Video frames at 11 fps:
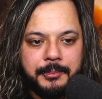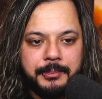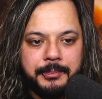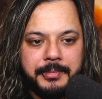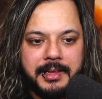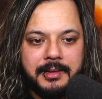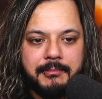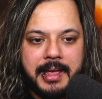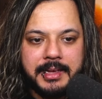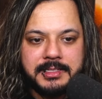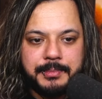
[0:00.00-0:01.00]
Min
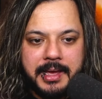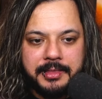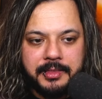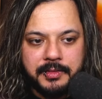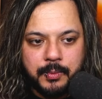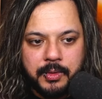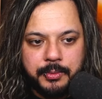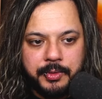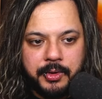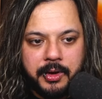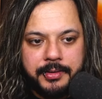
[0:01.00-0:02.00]
max math doesn't work with
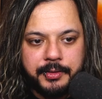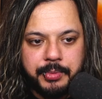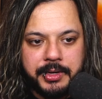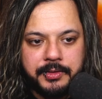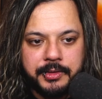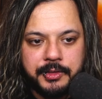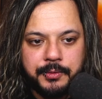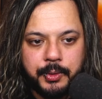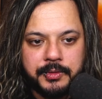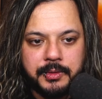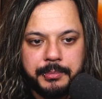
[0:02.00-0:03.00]
your artist brain, so I just
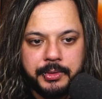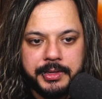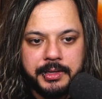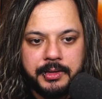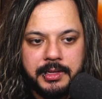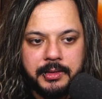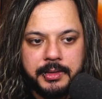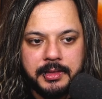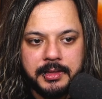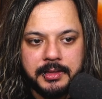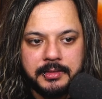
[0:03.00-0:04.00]
focus on building neat looking
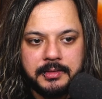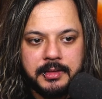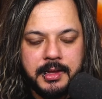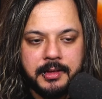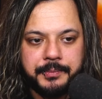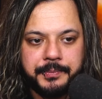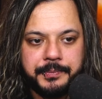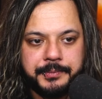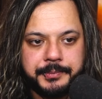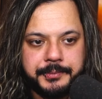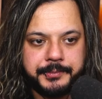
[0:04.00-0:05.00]
things. Yeah.
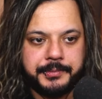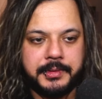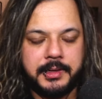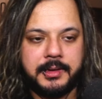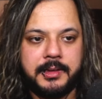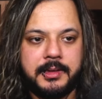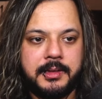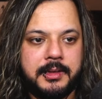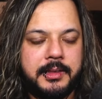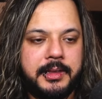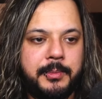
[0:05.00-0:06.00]

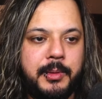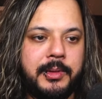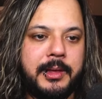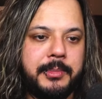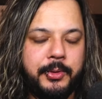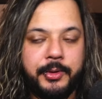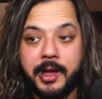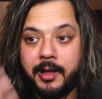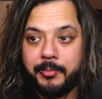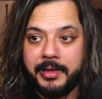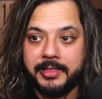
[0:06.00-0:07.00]
I think of people like me who
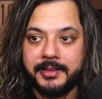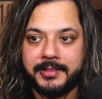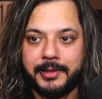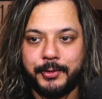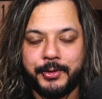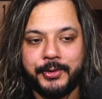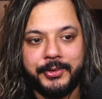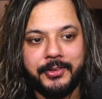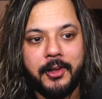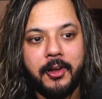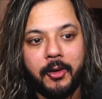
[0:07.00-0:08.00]
can't make things that look good
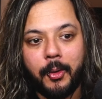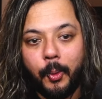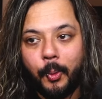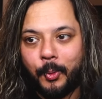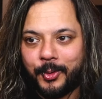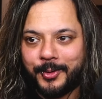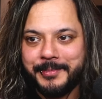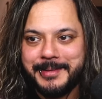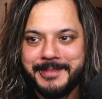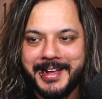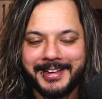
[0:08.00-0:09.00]
or
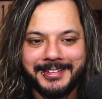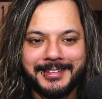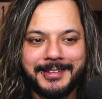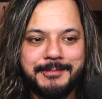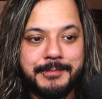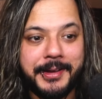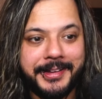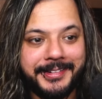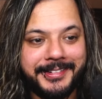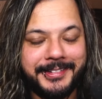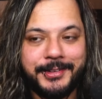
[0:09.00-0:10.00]
min max,
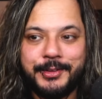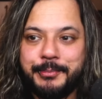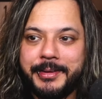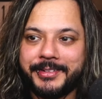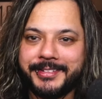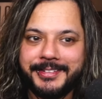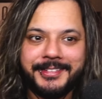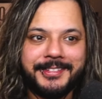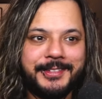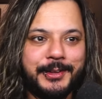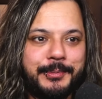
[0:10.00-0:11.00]
but just build.
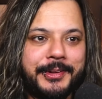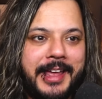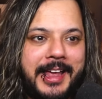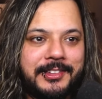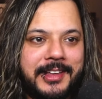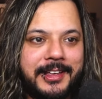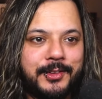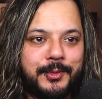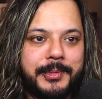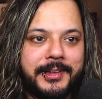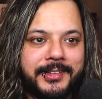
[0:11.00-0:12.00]
Just build. Hashtag
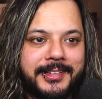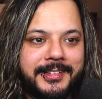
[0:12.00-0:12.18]
just build.